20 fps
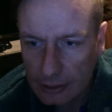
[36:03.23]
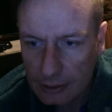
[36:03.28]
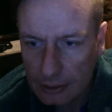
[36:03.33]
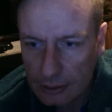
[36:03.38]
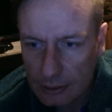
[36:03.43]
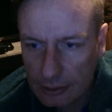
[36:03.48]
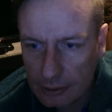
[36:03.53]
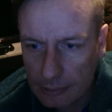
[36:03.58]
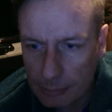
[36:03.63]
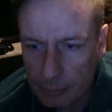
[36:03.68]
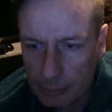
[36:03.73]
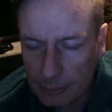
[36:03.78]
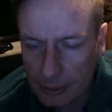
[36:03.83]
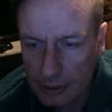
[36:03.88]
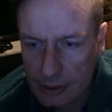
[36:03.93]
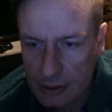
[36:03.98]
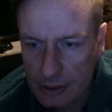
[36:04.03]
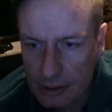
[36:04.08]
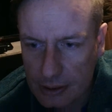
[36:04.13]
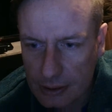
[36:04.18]
the
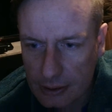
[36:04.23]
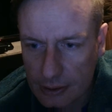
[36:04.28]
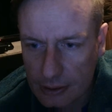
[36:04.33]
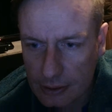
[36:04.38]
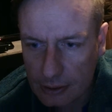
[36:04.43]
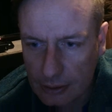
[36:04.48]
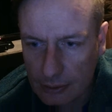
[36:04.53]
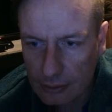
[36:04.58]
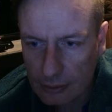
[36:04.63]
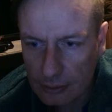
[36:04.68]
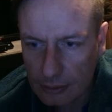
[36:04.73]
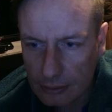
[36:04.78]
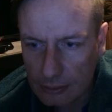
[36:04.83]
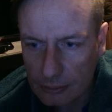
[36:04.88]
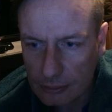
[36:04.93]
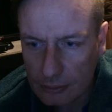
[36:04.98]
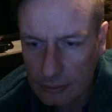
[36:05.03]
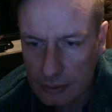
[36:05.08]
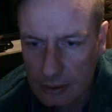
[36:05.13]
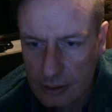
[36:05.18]
Brits or
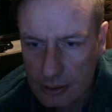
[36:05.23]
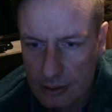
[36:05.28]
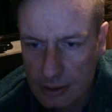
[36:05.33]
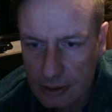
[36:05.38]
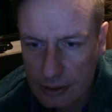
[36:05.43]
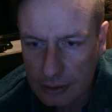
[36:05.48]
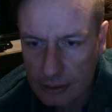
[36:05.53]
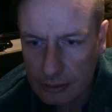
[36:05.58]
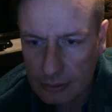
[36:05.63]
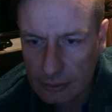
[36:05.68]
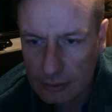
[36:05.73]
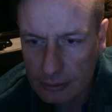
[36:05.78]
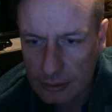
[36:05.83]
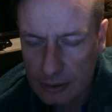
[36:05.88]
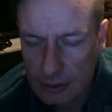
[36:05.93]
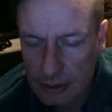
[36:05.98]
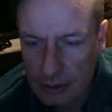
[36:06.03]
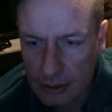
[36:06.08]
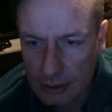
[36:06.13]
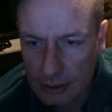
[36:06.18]
locals didn't
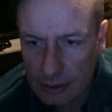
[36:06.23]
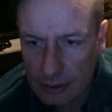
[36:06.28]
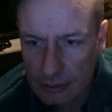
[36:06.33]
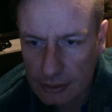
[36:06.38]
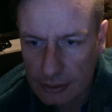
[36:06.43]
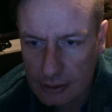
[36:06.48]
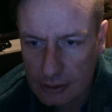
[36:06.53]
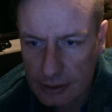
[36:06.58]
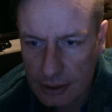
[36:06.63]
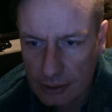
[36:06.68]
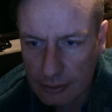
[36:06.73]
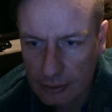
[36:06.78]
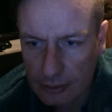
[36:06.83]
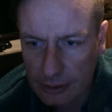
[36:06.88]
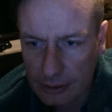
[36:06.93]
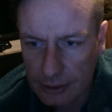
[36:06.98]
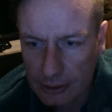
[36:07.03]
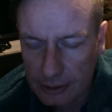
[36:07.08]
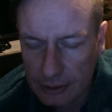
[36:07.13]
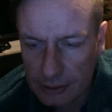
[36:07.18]
understand the
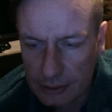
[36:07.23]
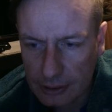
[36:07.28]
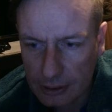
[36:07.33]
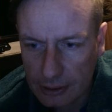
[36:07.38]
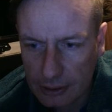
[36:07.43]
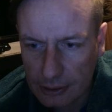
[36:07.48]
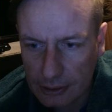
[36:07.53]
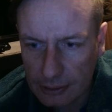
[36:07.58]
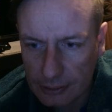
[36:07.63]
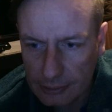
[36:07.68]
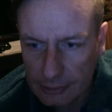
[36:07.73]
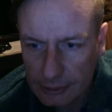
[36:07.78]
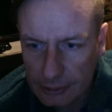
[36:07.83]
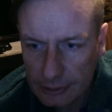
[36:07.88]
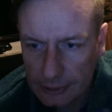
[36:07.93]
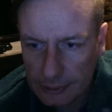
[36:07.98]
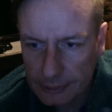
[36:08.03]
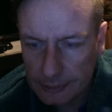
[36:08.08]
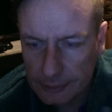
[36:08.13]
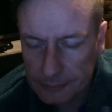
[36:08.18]
segregation and
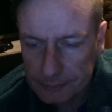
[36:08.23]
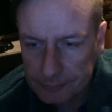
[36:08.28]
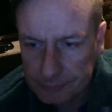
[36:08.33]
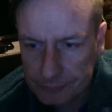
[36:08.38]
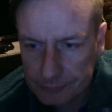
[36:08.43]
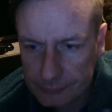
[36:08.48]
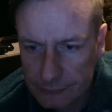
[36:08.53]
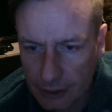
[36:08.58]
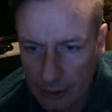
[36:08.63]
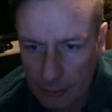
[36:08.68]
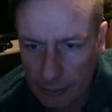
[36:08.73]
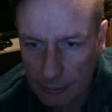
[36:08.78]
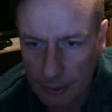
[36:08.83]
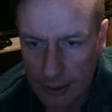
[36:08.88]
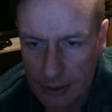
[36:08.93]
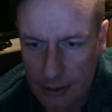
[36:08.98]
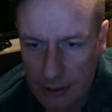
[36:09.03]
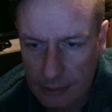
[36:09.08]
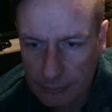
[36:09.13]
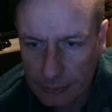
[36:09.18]
there
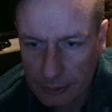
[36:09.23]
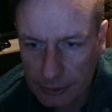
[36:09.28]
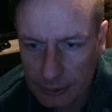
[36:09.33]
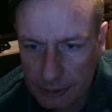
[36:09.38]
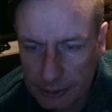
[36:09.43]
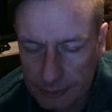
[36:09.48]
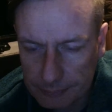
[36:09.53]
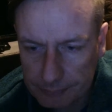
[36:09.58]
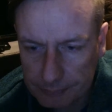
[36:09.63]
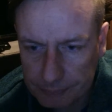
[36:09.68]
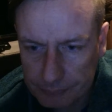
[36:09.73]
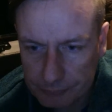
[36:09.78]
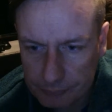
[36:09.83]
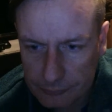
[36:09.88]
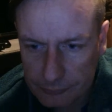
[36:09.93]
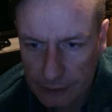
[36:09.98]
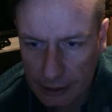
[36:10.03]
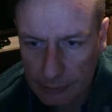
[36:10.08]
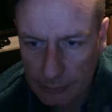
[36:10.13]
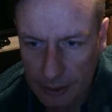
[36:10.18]
wasn't much
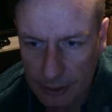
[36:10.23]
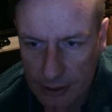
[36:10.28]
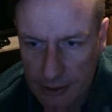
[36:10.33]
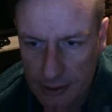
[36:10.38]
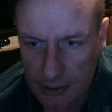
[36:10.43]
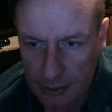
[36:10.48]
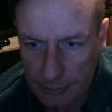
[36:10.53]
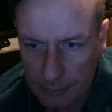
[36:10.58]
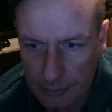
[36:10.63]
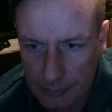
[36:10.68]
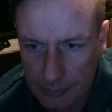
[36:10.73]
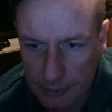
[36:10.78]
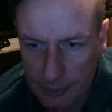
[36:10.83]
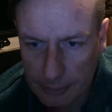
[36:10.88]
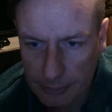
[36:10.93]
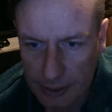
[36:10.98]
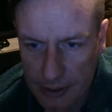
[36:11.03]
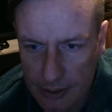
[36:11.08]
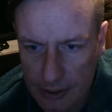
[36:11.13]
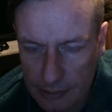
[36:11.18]
animosity between the
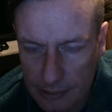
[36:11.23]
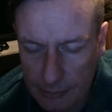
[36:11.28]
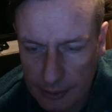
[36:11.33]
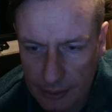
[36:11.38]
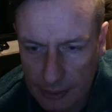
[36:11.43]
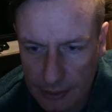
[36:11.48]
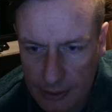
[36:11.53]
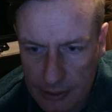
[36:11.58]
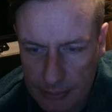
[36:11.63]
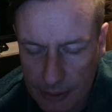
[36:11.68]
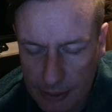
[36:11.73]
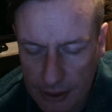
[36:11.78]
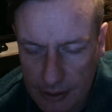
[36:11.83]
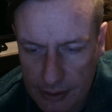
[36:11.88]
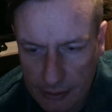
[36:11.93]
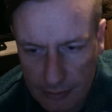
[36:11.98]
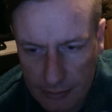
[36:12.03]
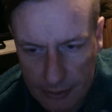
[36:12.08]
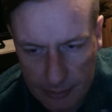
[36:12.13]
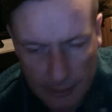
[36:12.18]
Brits and the Americans, black
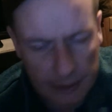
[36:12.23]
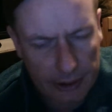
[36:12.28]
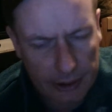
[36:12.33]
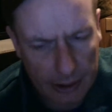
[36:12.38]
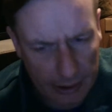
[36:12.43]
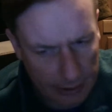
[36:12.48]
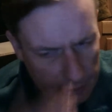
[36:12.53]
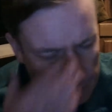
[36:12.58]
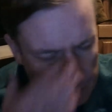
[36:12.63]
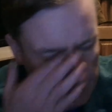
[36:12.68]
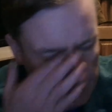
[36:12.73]
servicemen. Yeah, I know.